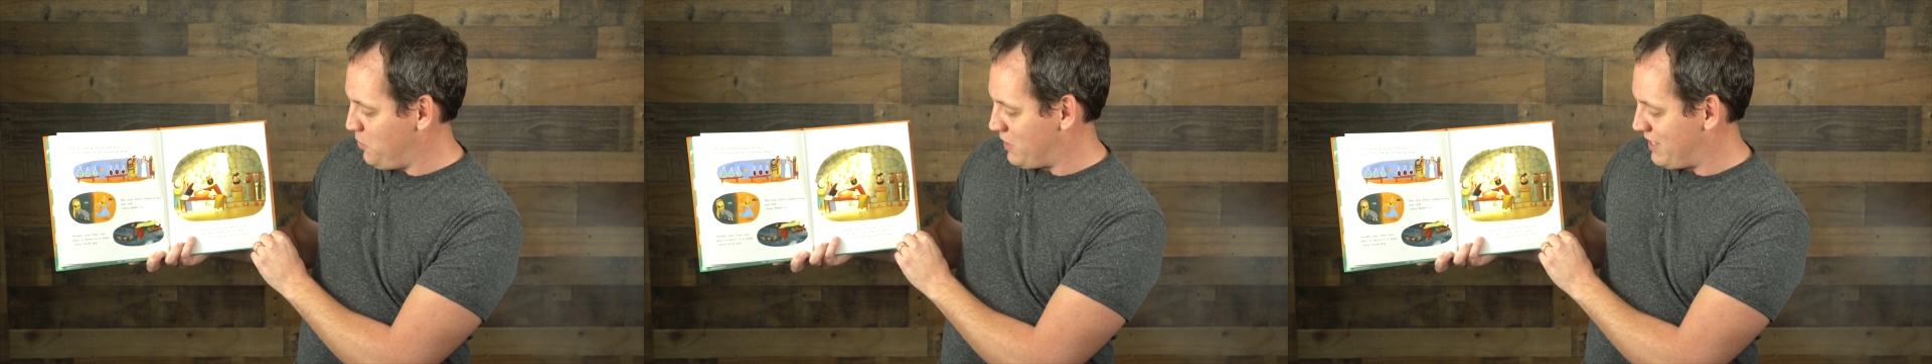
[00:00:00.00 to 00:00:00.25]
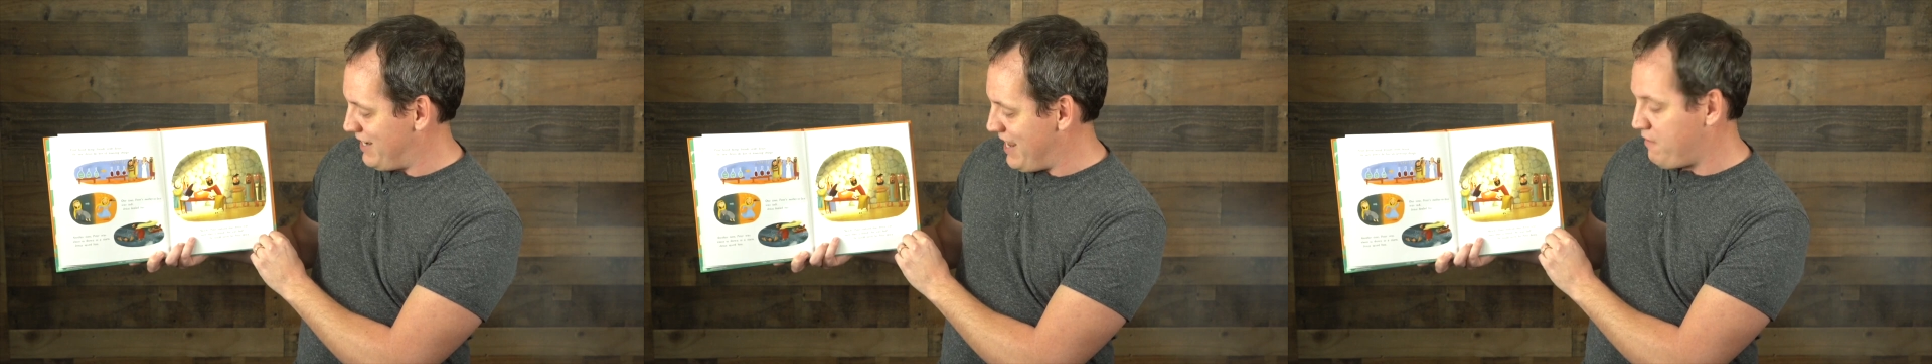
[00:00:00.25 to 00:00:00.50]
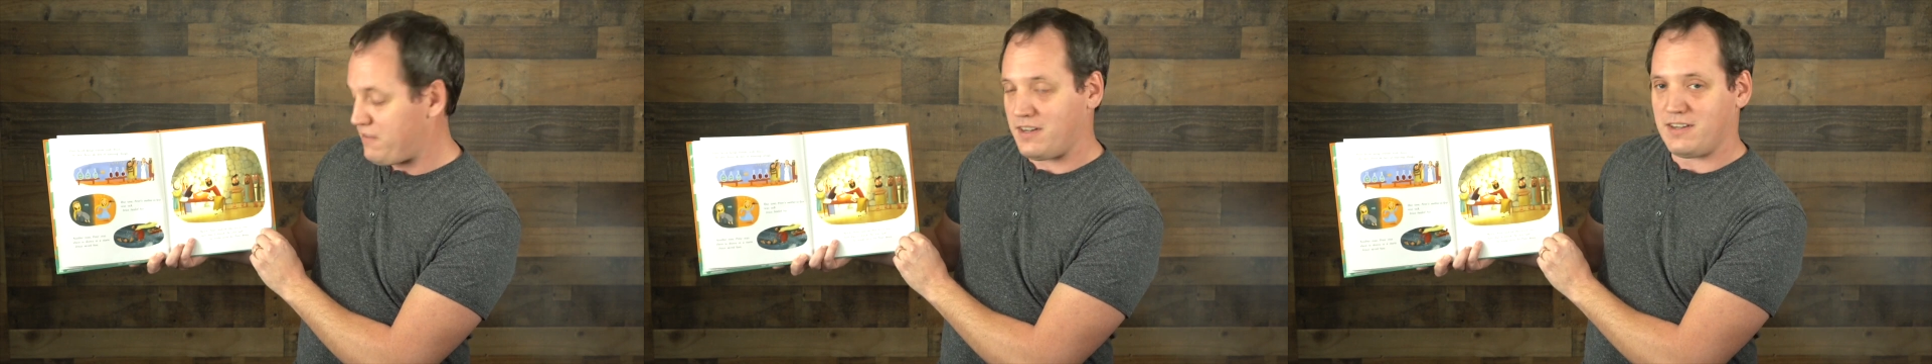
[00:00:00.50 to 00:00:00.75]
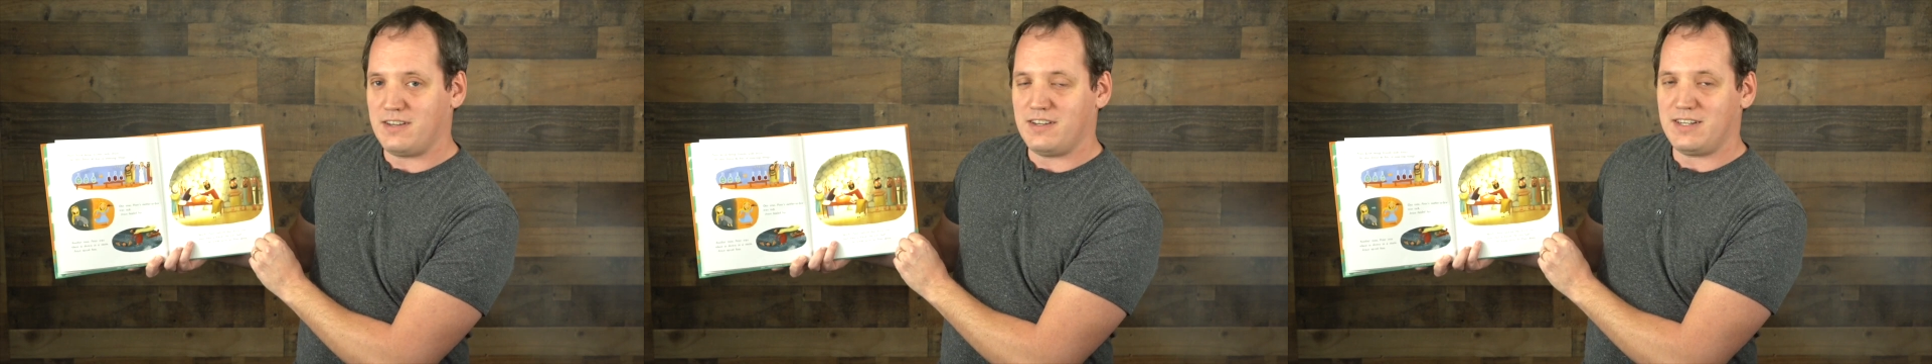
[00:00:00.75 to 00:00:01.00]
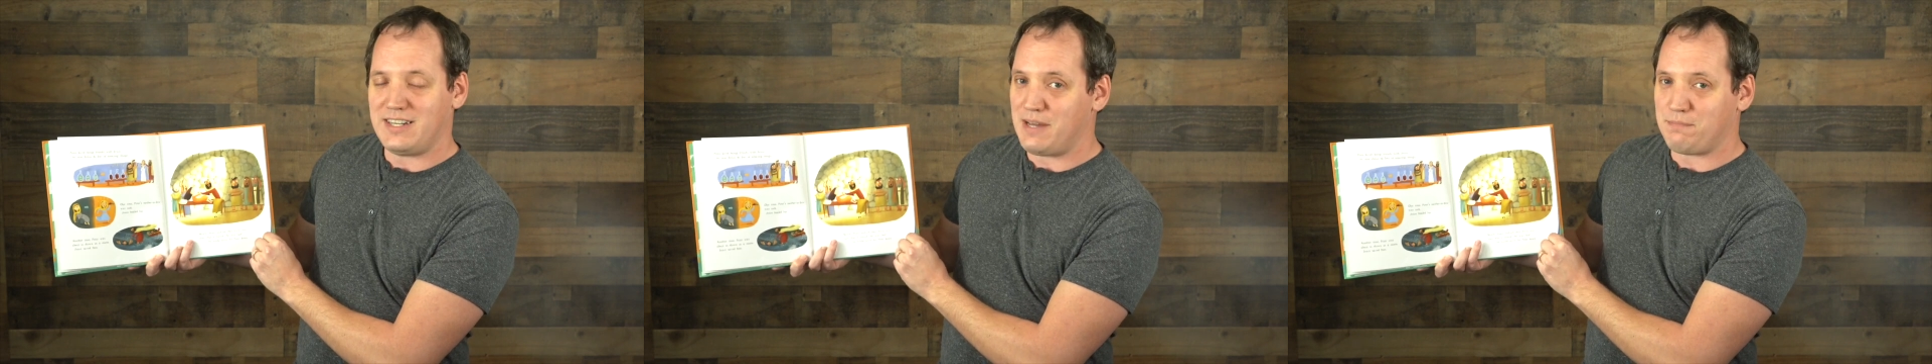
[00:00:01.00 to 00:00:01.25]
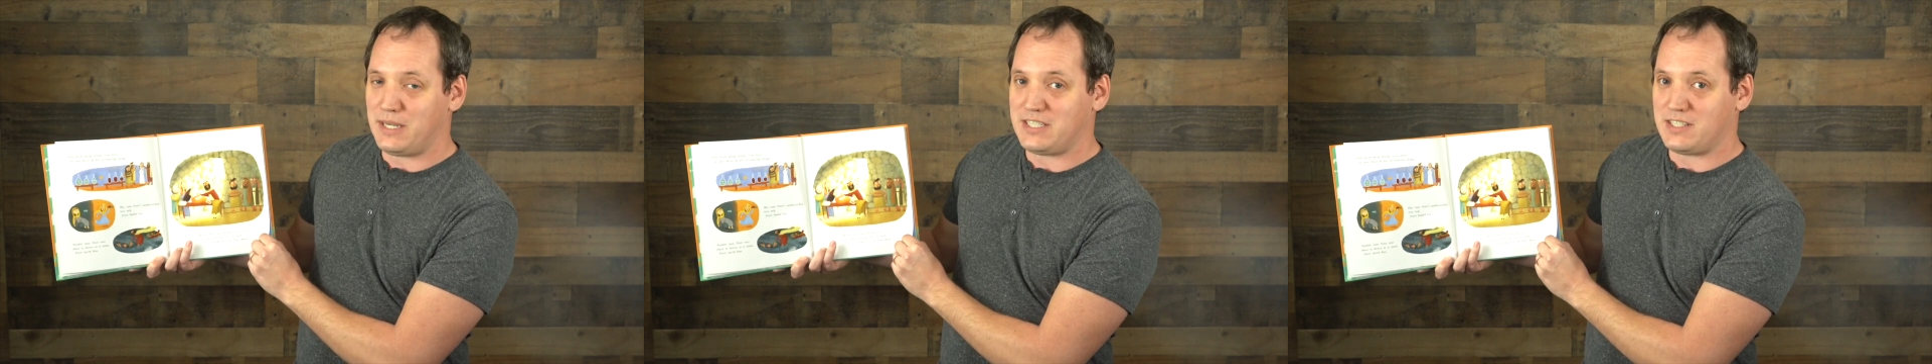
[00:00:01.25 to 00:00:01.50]
would never
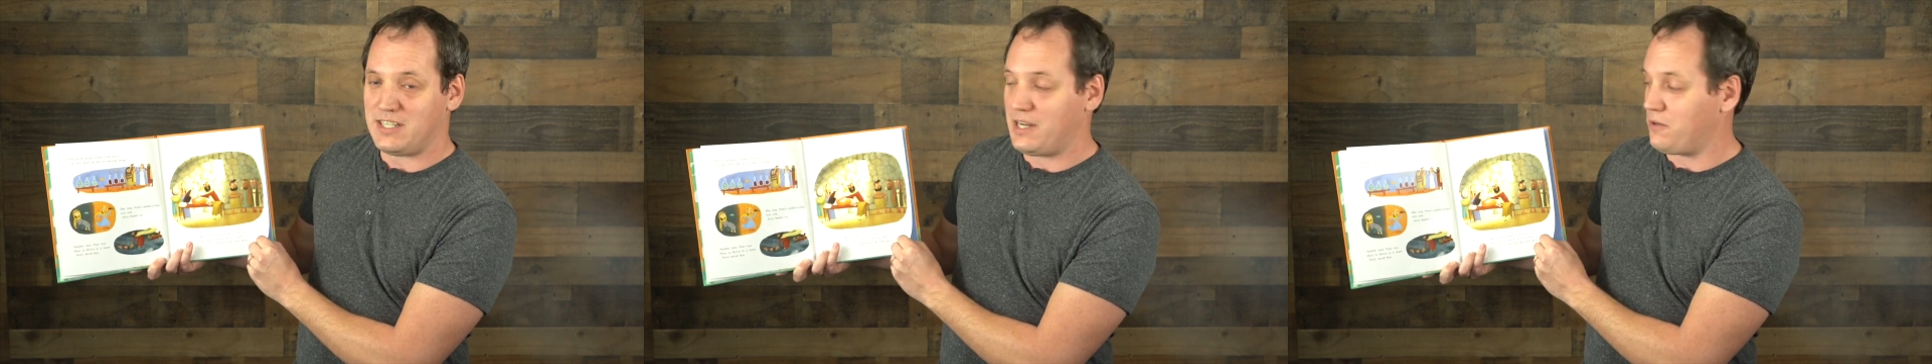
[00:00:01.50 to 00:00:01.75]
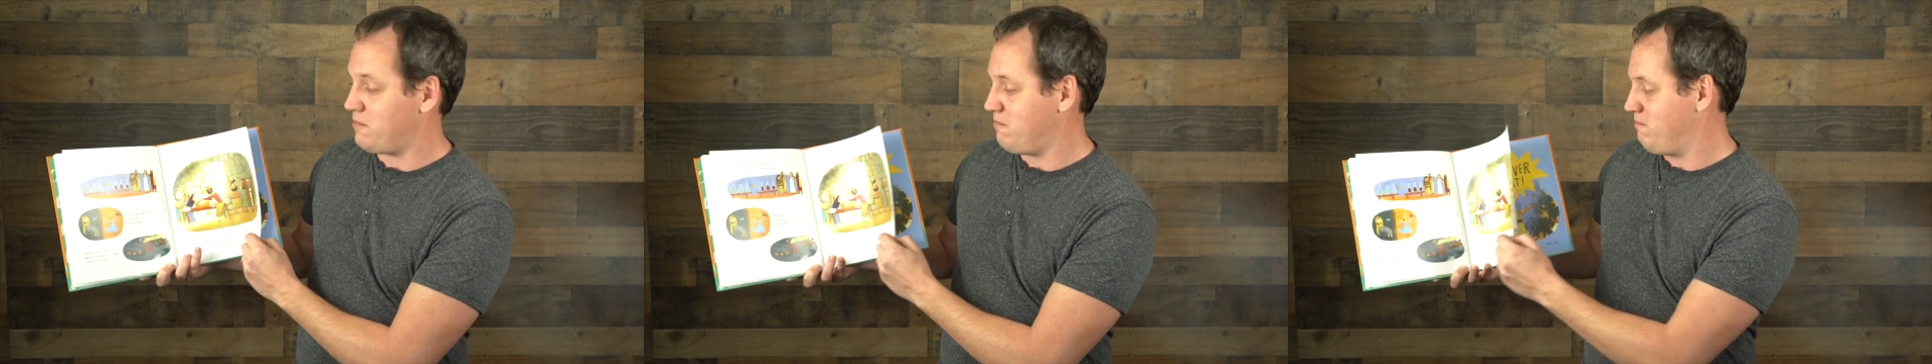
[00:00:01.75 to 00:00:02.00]
let Peter down.